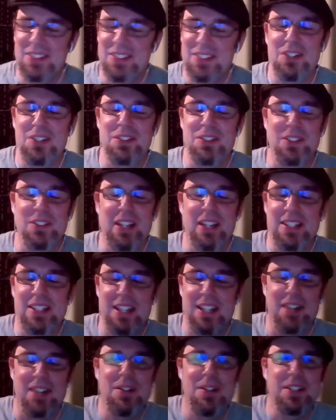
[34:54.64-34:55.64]
So, like I
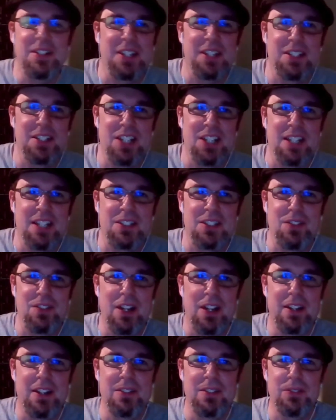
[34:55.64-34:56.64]
said, I don't want to take a chance
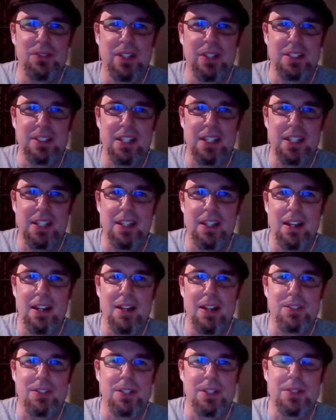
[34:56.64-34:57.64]
on us getting cut
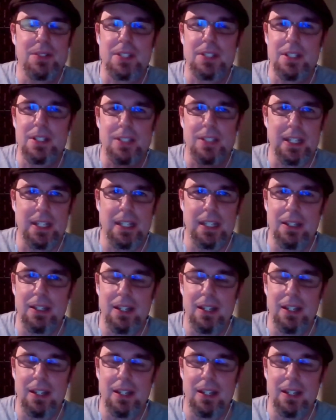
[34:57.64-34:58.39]
off. So I'm just going to say,